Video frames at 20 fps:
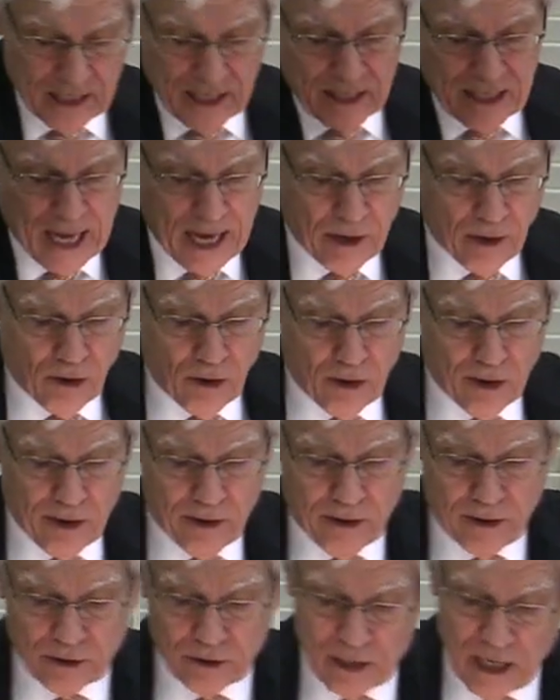did that
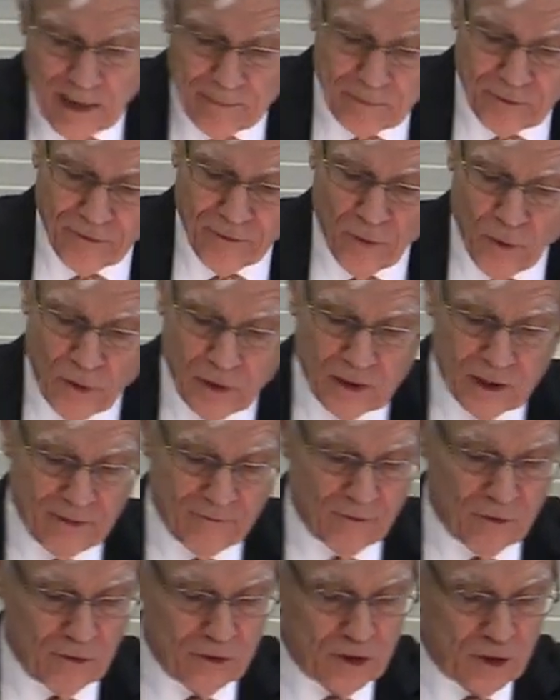earlier in chapter 14,
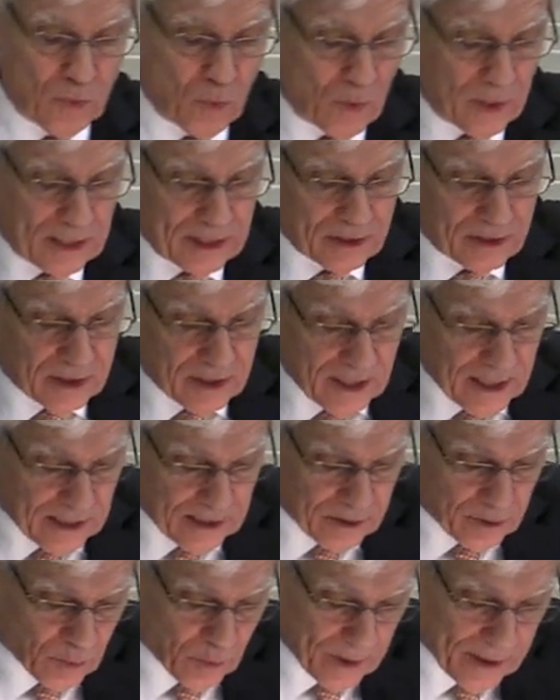verse
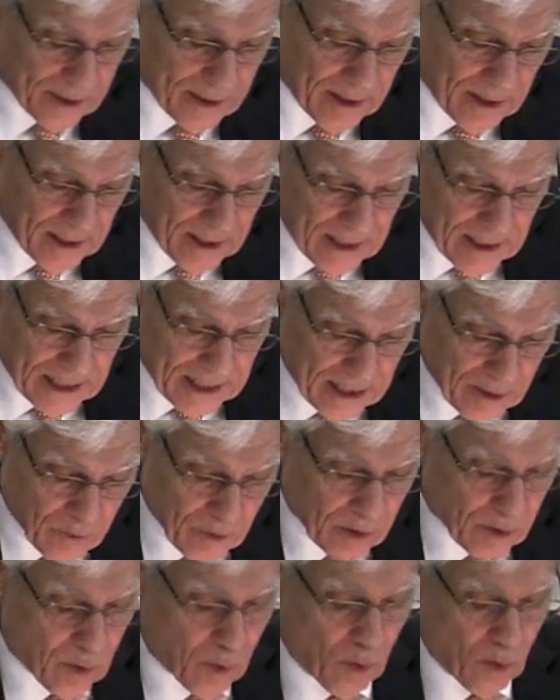26, when he
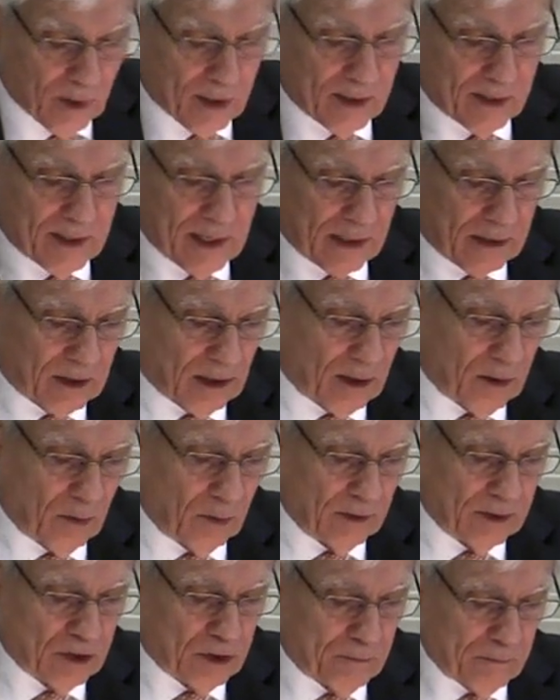recorded that the
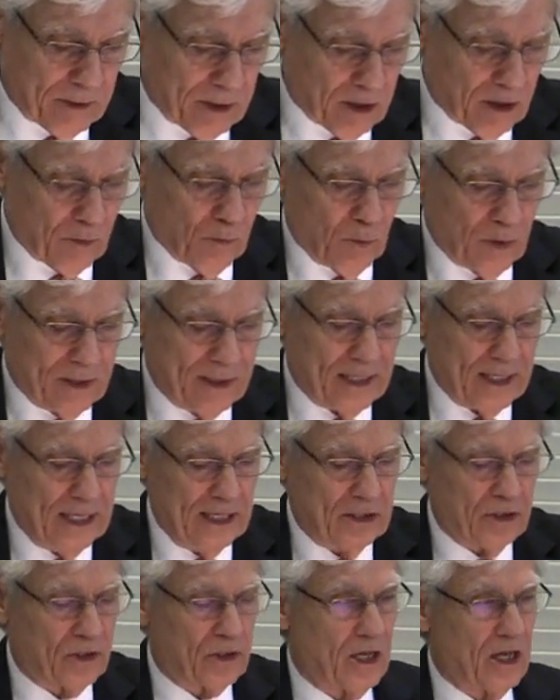Holy Spirit would
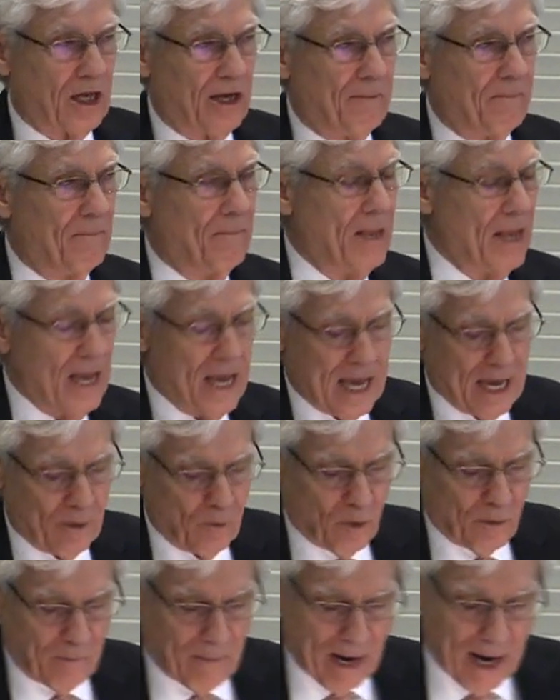teach them and
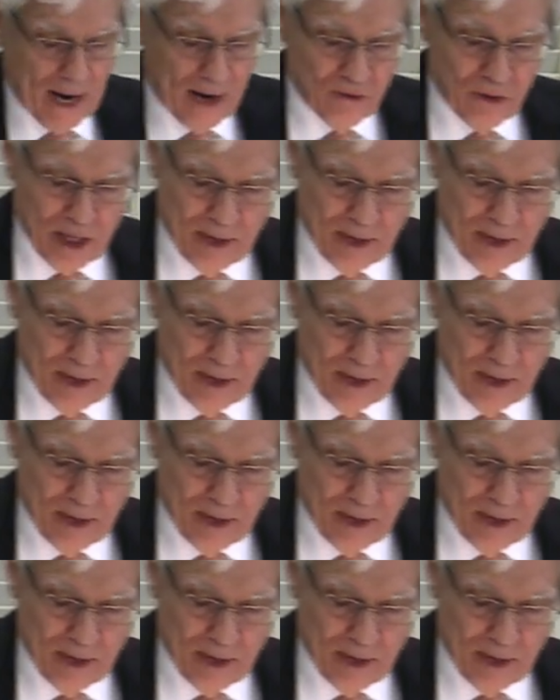remind